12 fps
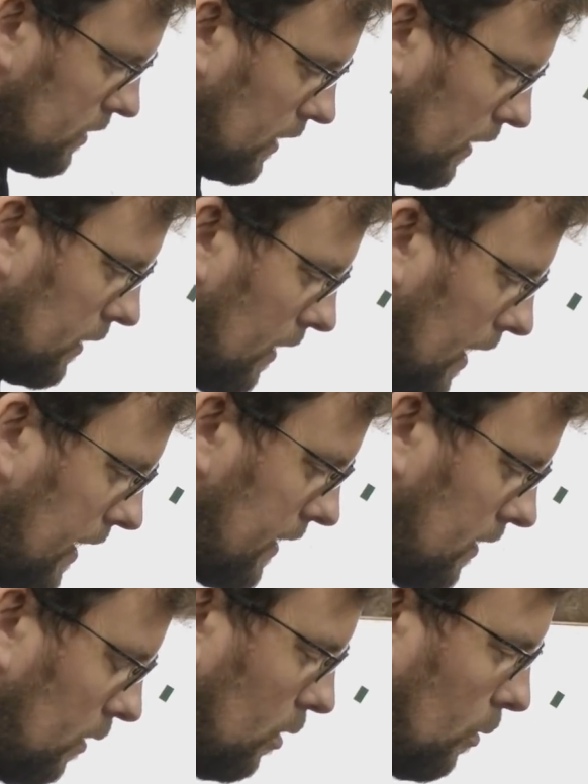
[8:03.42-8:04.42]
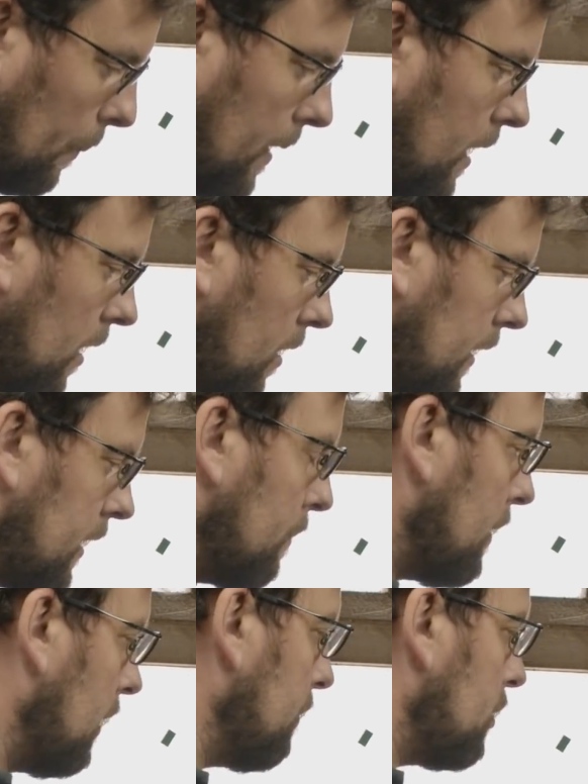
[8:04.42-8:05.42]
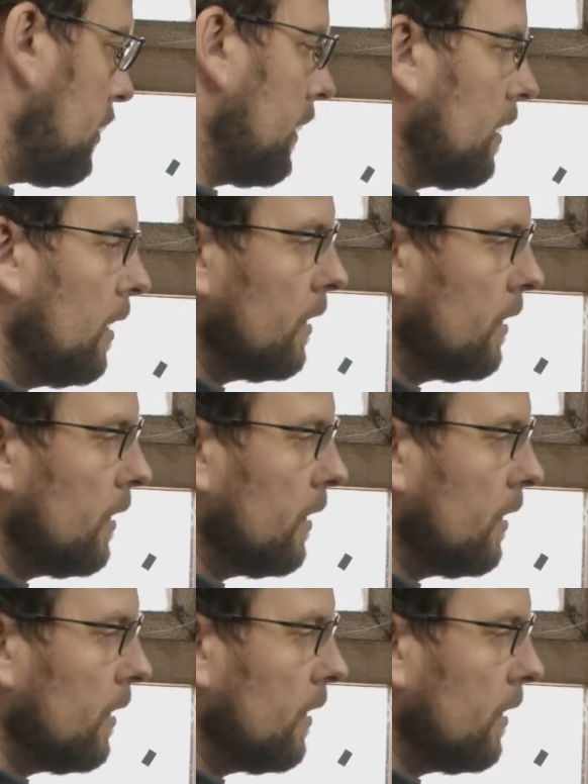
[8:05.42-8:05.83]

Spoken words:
the cylinder head up here in the milling machine.